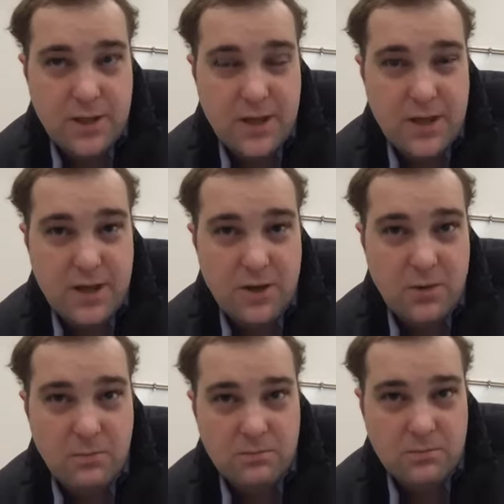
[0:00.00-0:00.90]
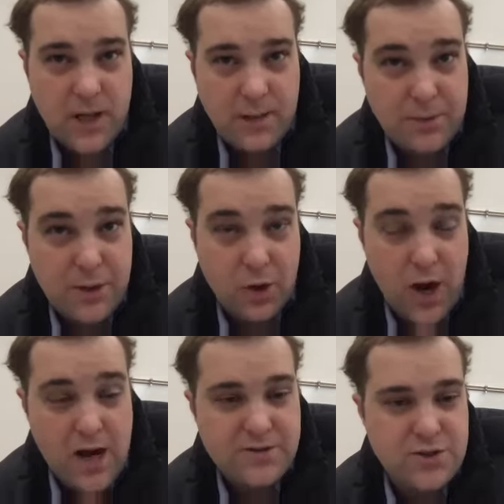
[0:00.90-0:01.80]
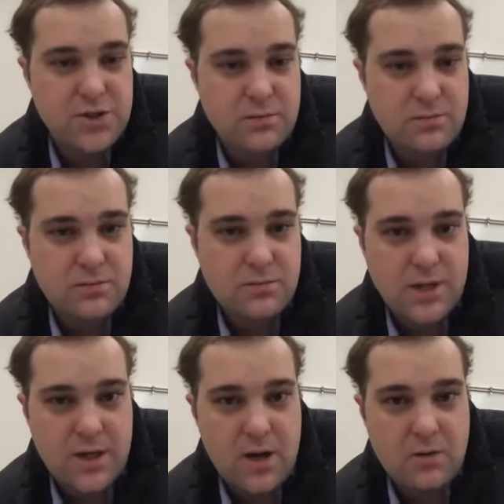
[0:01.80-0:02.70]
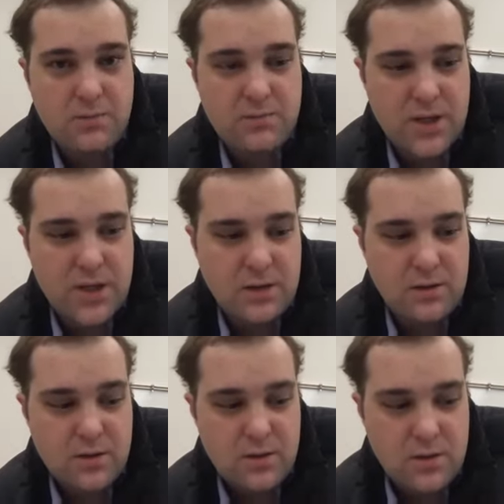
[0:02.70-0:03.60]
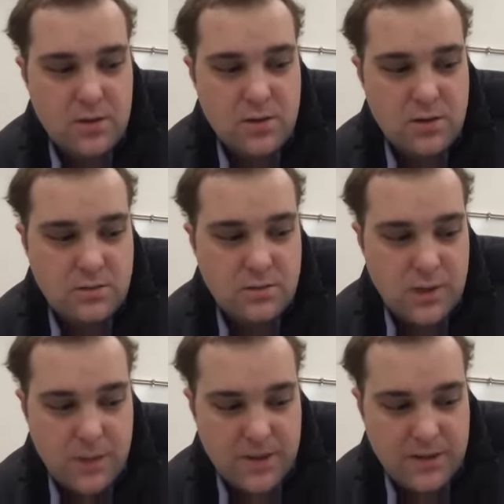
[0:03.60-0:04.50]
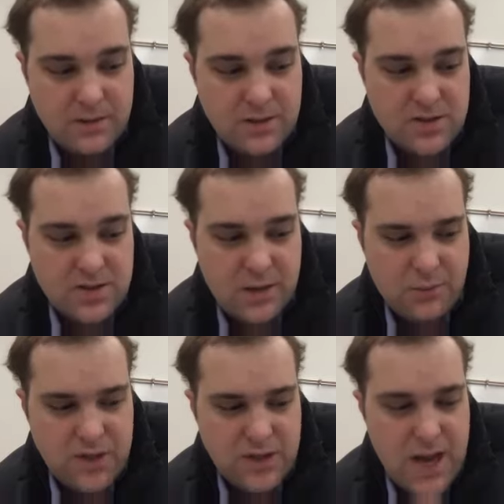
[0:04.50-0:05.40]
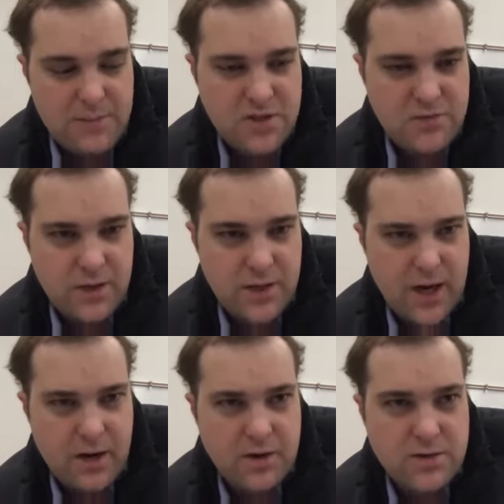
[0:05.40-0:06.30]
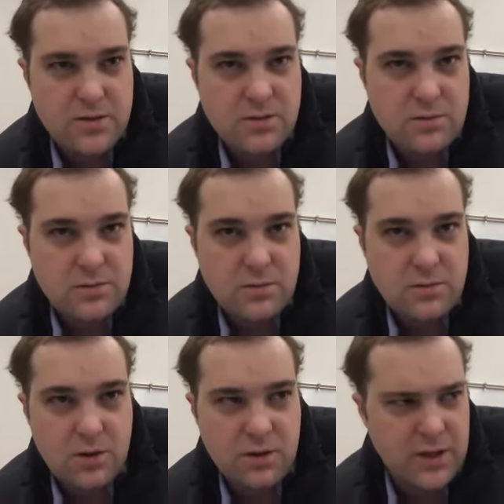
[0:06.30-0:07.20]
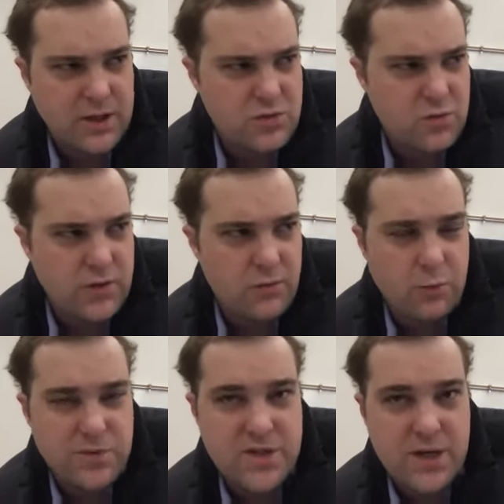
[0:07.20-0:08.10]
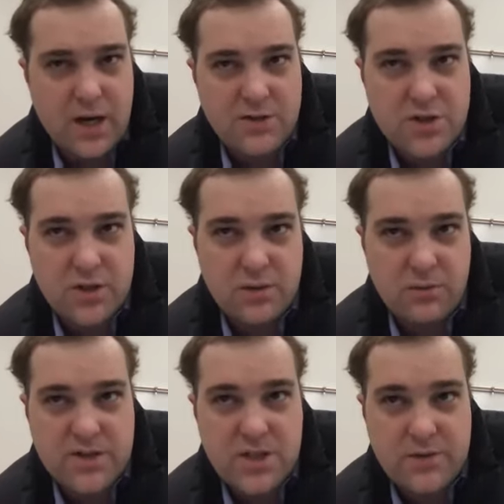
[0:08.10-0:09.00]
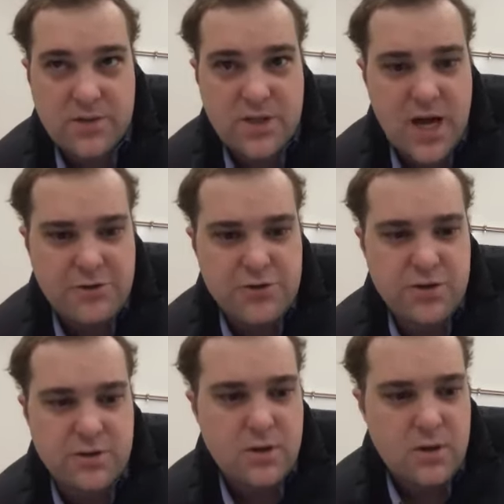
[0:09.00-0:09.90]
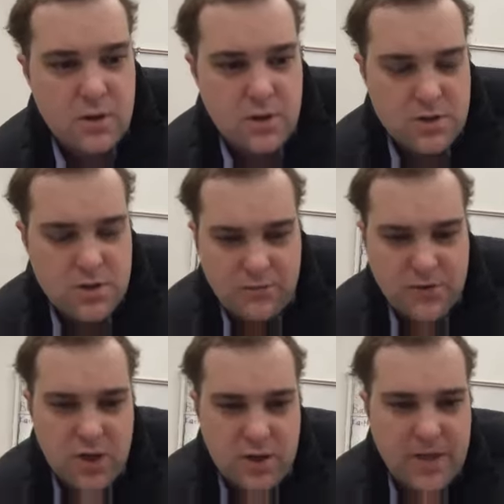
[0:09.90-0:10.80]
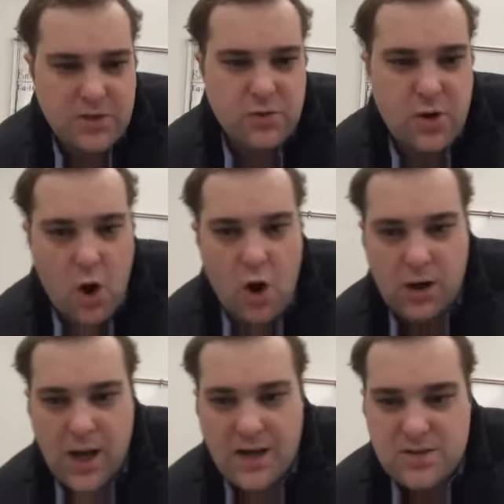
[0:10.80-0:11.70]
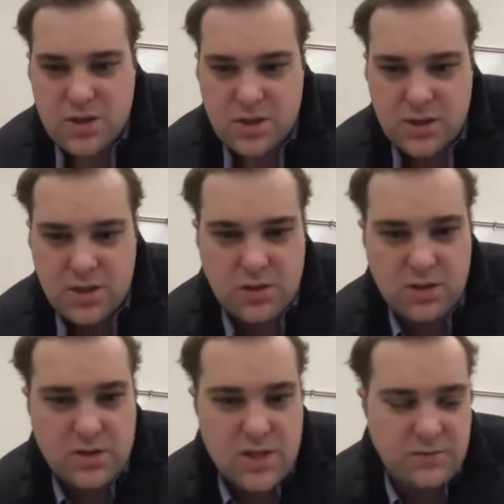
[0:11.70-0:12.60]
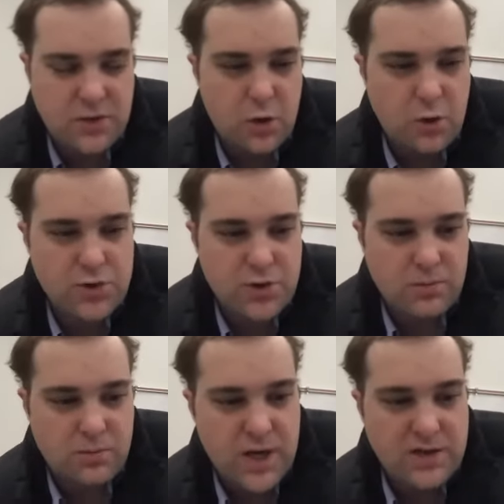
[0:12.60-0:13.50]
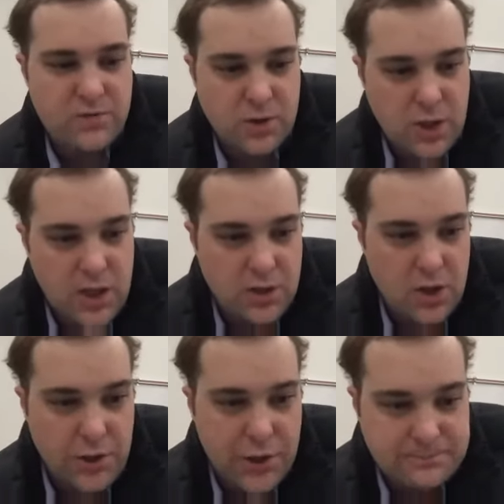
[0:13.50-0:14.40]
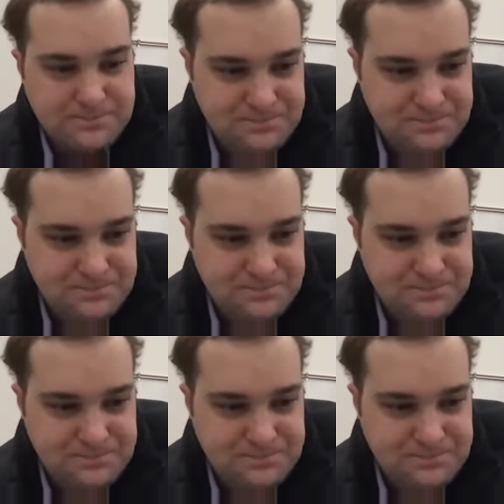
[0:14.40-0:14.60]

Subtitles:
inhale like pure oxygen, then, because atmospheric air is only like 24% oxygen, and the rest of it's nitrogen. So if you're talking about doing all oxygen, then you can definitely hold your breath for a lot longer.